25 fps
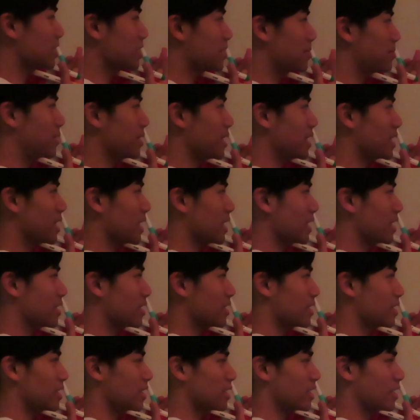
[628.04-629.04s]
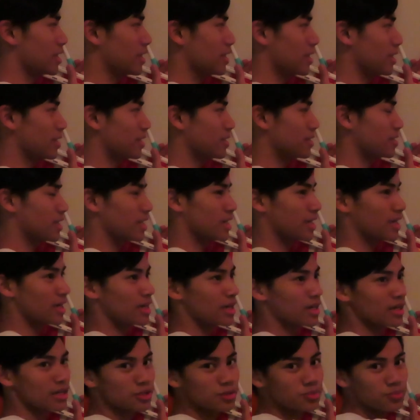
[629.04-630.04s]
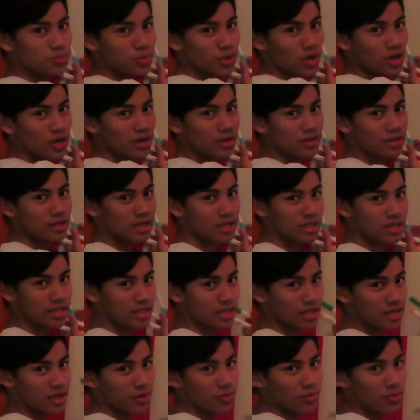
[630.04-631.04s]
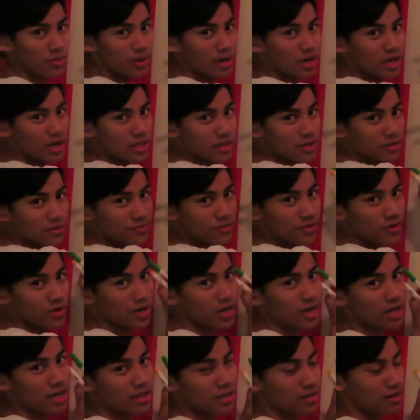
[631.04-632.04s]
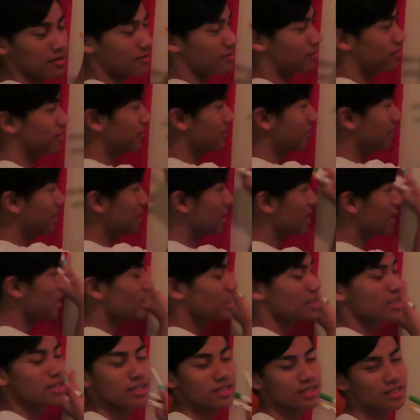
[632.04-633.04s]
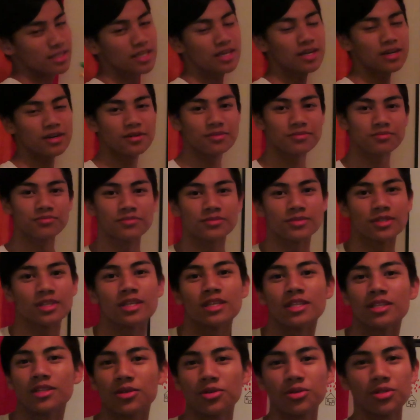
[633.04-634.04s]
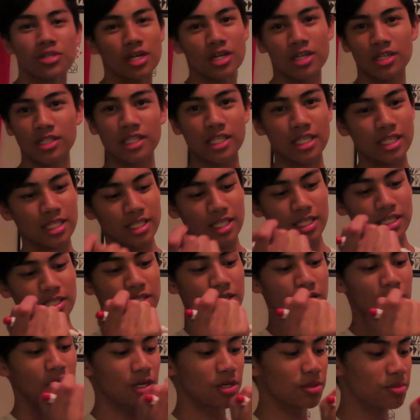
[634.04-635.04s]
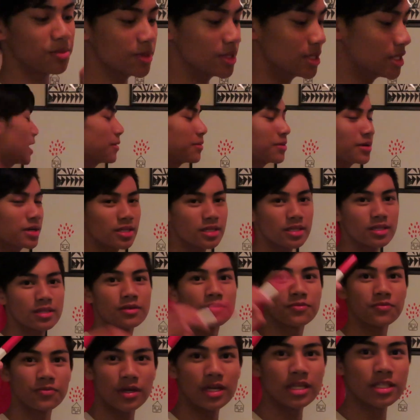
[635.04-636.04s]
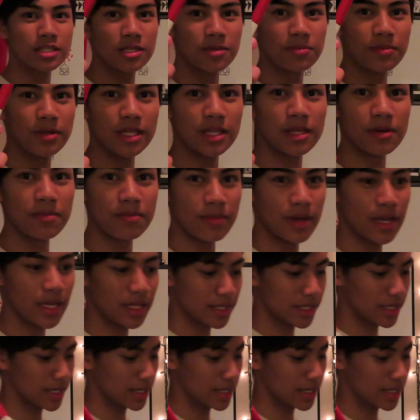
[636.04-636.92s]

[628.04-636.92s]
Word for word: it to be like a, like a sprouting, like a waterfall kind of, you know? Those artistic terms. I want red to be the main